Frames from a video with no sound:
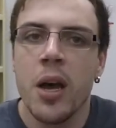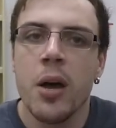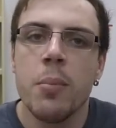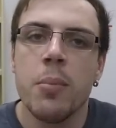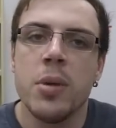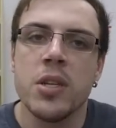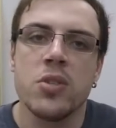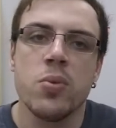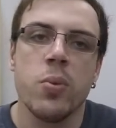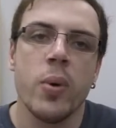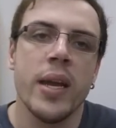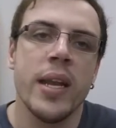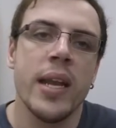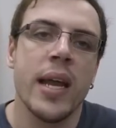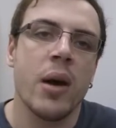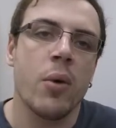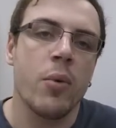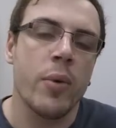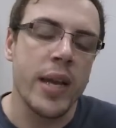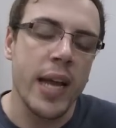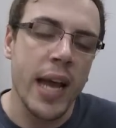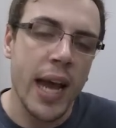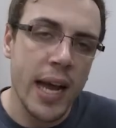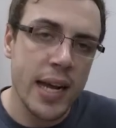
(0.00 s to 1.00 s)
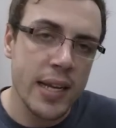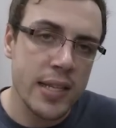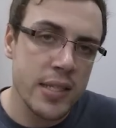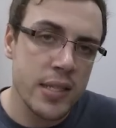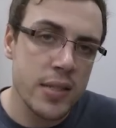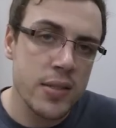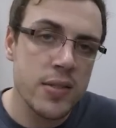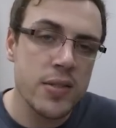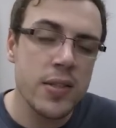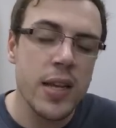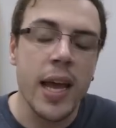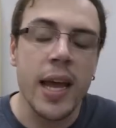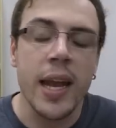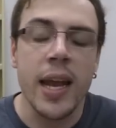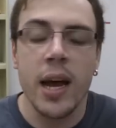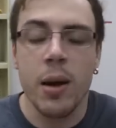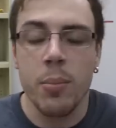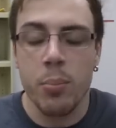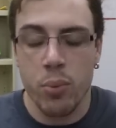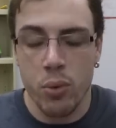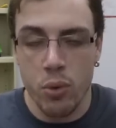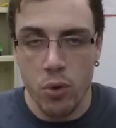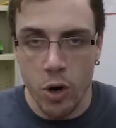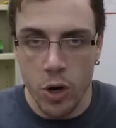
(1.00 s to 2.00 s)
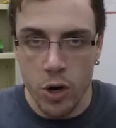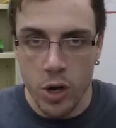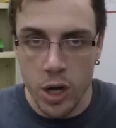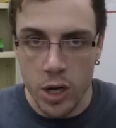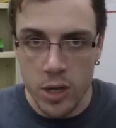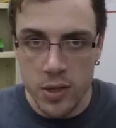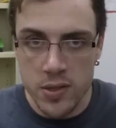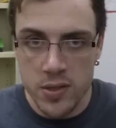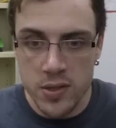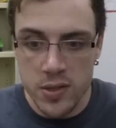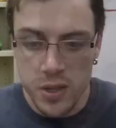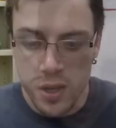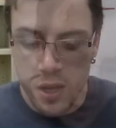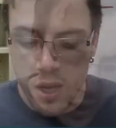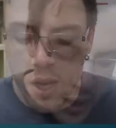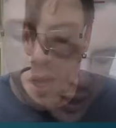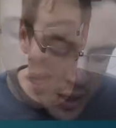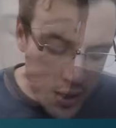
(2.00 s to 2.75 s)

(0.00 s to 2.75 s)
between our reactants and our products.